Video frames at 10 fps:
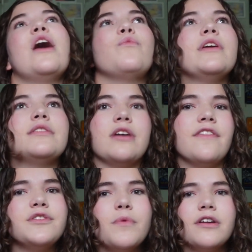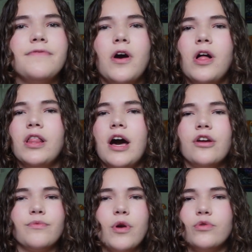We saw this waterfall
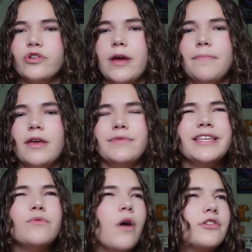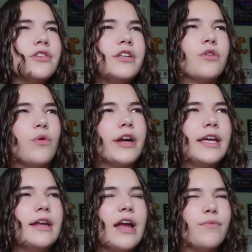on a road trip. It was in Washington or
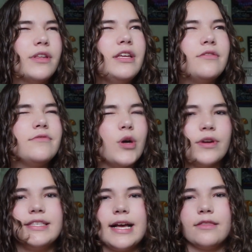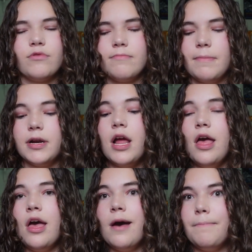Oregon. I really don't exactly remember,
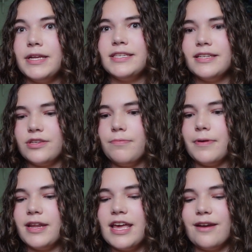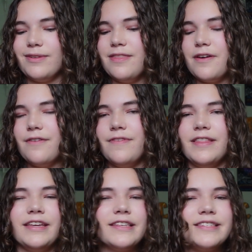but it's like so pretty and I really thought it
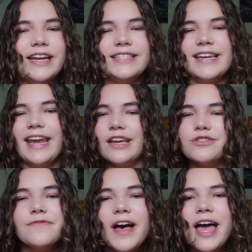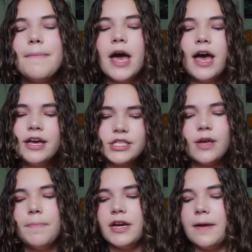fit like this nice nature vibe. So
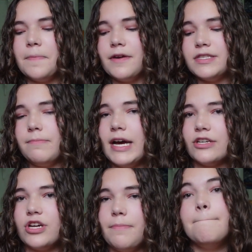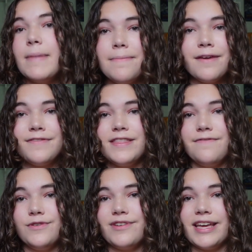I put it up there as the backdrop. Maybe if in the
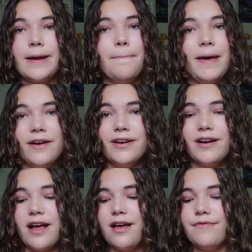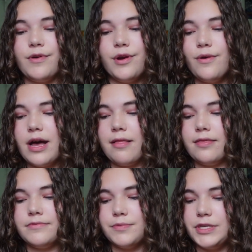future I get a better photo,
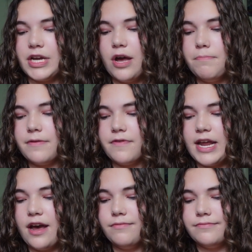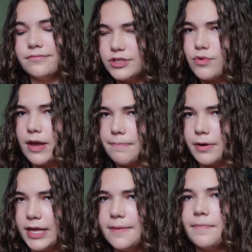I'll switch it out, but for now, it's quite
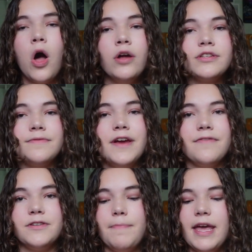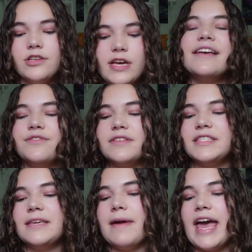pretty. On to the very first page. As you can
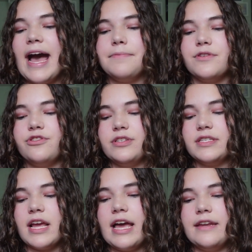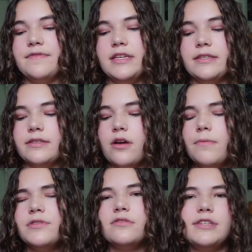see, my apps are just kind of these
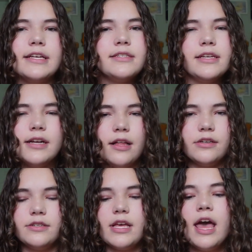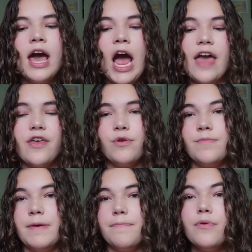almost dusty colors. I thought it
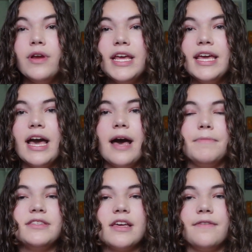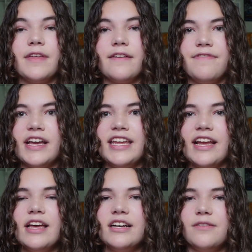would be pretty instead of like
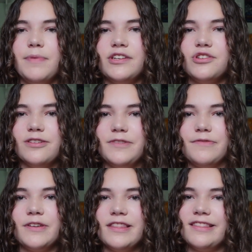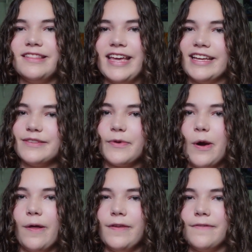finding a bunch of different things for
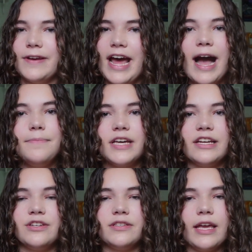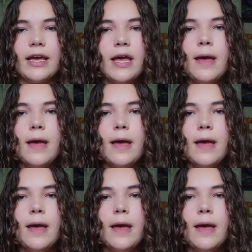all the different apps. I just like